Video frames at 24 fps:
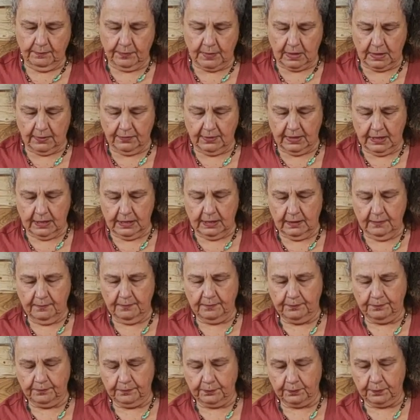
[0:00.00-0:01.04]
And then
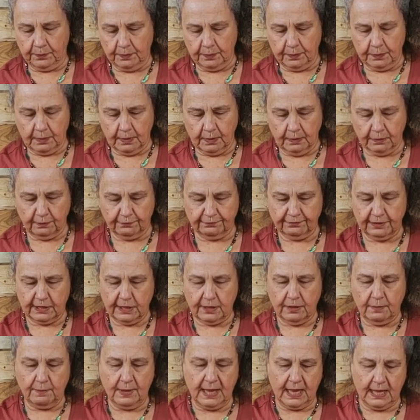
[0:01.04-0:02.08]
the front of
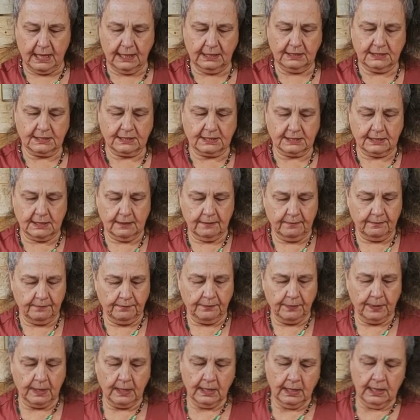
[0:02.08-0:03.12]
the pants
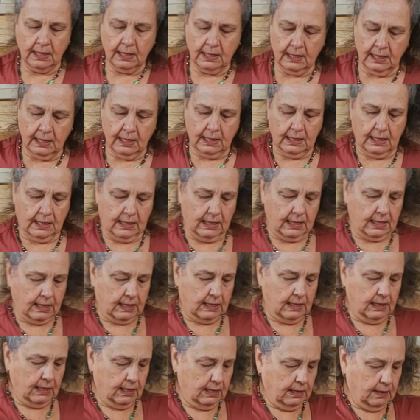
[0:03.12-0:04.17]

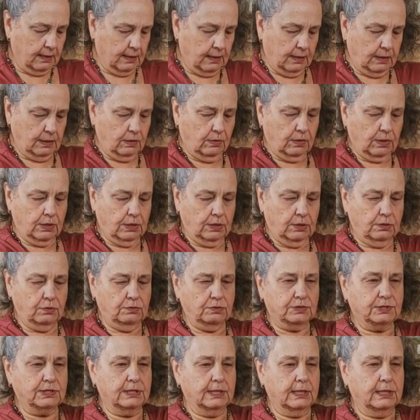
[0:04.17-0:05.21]
again, and you can
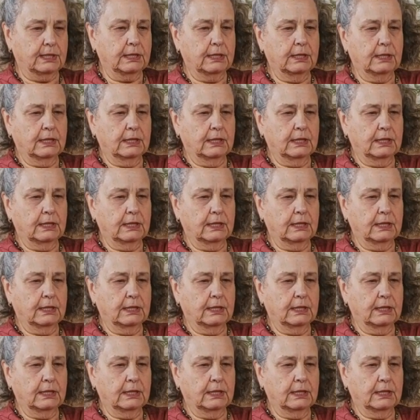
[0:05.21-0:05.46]
use a